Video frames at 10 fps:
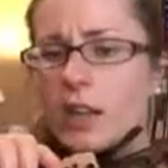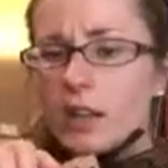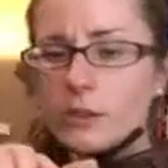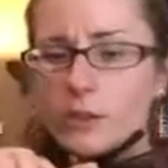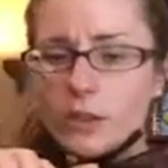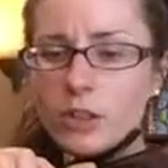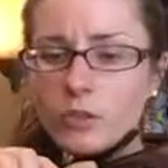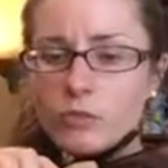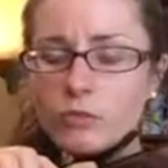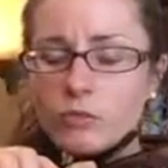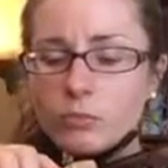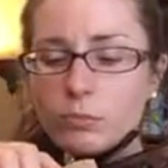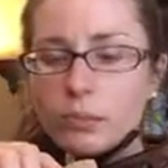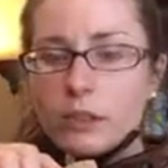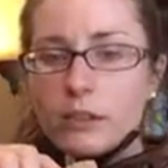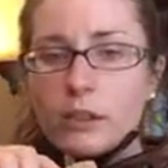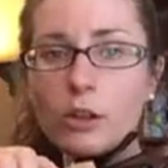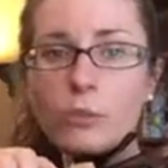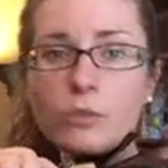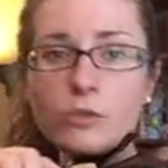And I'm just going to pluck
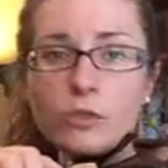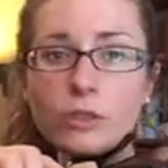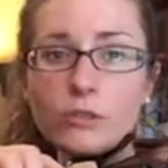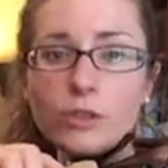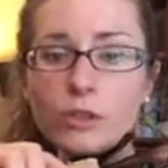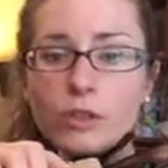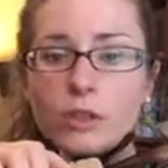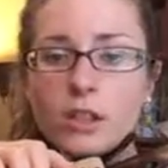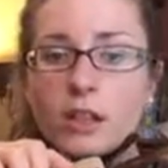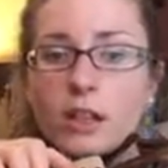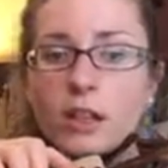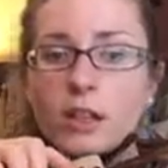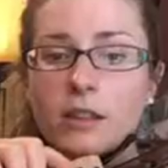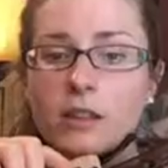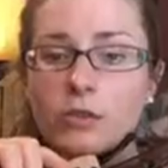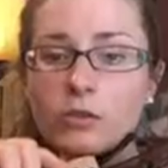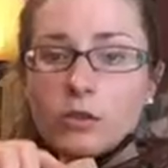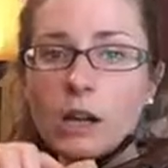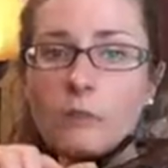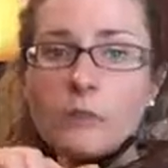the open string first and then
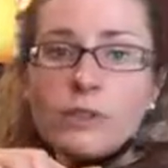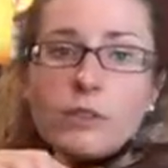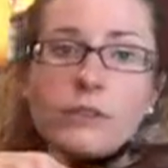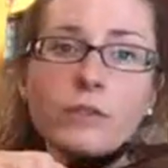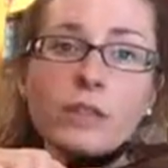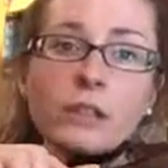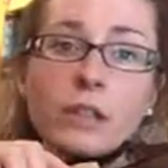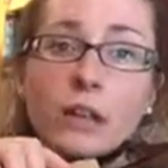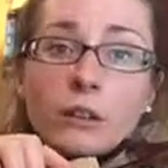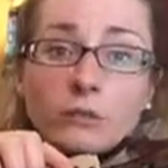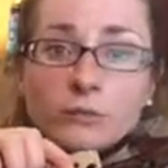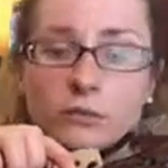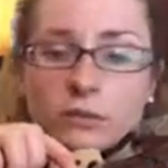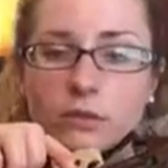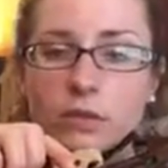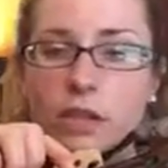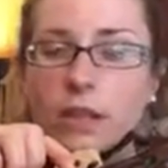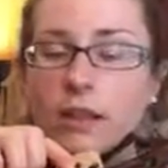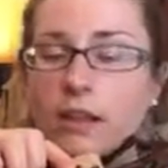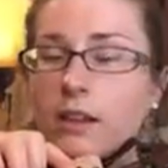drop the third finger down,
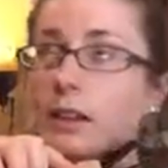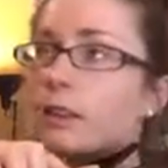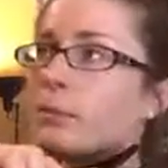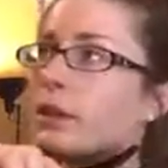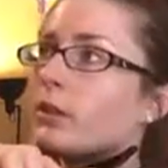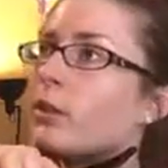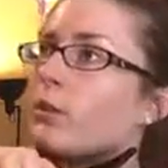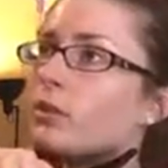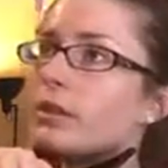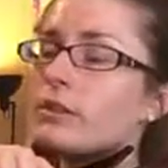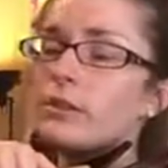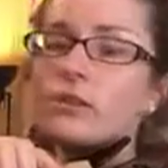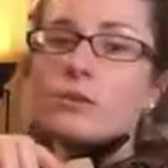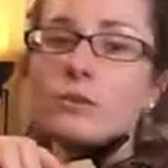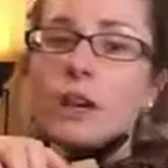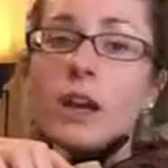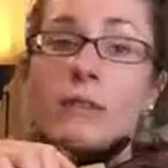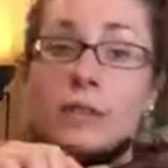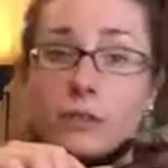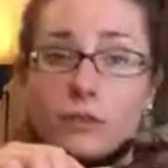okay? And my goal is to
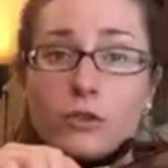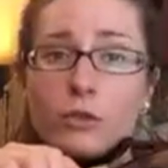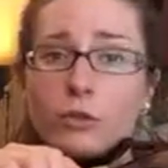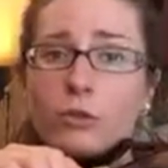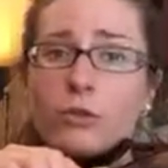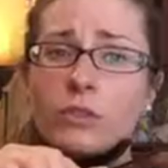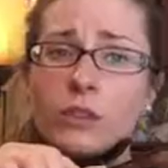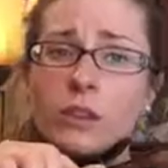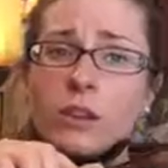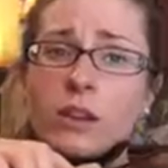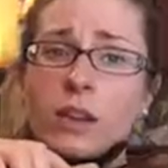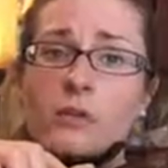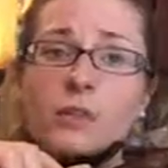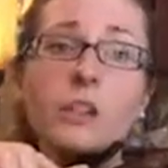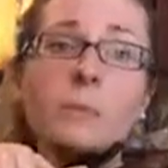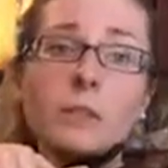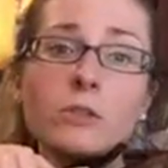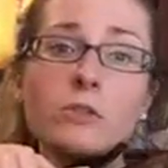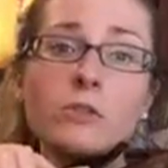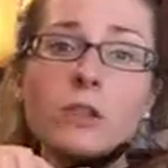have it in tune every time
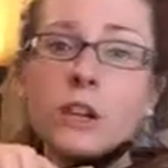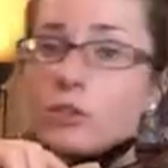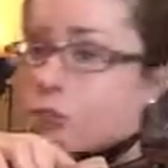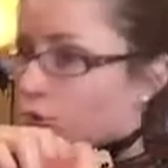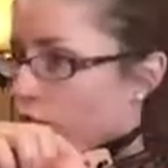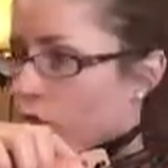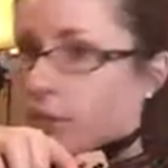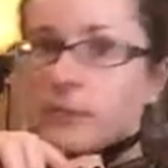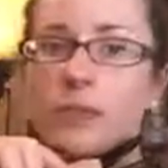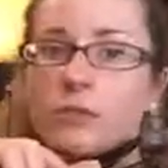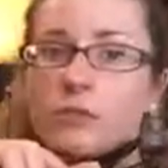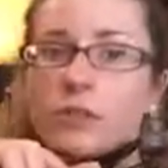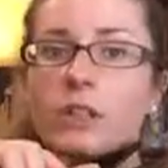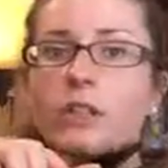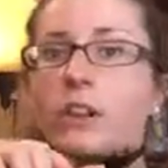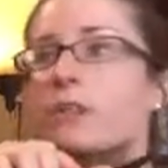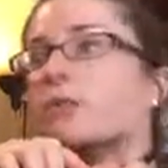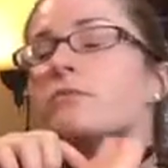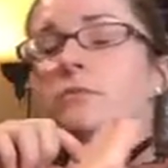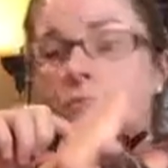I just drop that third finger down.